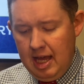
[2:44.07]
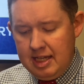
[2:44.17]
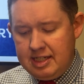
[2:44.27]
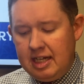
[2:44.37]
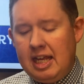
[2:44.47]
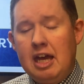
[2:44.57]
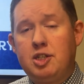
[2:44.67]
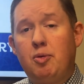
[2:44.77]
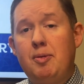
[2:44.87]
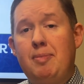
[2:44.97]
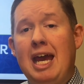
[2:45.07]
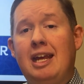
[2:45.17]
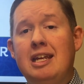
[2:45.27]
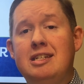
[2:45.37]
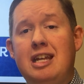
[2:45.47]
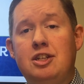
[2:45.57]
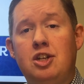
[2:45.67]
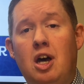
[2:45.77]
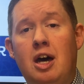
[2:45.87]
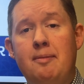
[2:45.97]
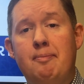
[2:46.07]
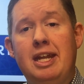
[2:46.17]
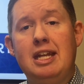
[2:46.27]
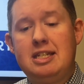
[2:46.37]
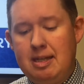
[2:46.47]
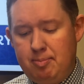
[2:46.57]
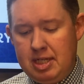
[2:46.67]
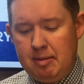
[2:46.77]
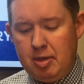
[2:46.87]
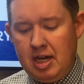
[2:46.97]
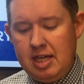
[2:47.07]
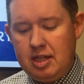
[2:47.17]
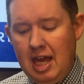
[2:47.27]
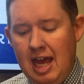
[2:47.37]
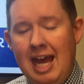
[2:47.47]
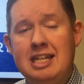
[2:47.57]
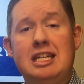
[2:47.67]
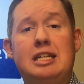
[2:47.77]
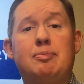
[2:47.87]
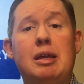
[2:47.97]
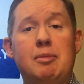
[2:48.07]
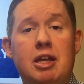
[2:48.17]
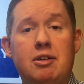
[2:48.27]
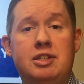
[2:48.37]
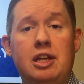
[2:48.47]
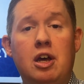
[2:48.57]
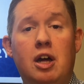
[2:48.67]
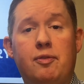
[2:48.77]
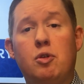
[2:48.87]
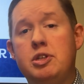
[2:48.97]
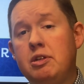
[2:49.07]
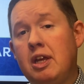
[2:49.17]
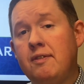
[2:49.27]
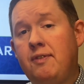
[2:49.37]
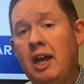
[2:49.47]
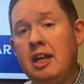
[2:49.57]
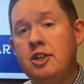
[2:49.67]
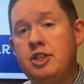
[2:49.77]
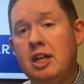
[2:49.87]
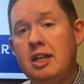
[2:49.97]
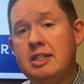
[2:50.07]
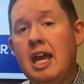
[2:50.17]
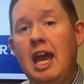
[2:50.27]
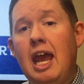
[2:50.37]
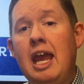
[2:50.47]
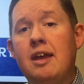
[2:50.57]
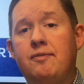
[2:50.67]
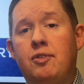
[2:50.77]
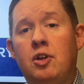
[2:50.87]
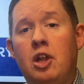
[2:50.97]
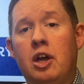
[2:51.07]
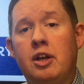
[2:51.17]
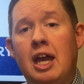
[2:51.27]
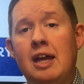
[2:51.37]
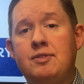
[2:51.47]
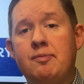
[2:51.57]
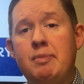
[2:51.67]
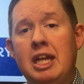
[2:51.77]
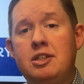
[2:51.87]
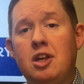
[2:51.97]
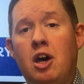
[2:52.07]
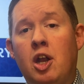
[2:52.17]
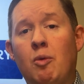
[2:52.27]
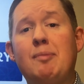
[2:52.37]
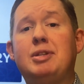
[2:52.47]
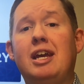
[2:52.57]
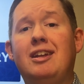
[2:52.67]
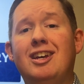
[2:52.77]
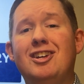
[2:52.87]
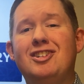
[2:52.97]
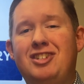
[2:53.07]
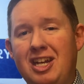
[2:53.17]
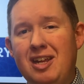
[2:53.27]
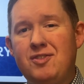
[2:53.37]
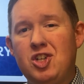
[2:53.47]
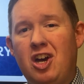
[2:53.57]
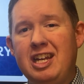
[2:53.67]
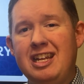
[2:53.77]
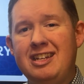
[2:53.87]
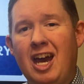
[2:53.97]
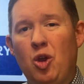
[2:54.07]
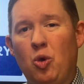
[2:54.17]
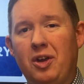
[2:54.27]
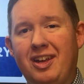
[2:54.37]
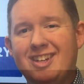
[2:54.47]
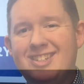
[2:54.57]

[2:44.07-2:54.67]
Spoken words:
City Council will be back in session on Monday, September 9th at 6 p.m. here at City Hall. Of course, you can find agendas and full archives of minutes on our website, cityofshawnee.org.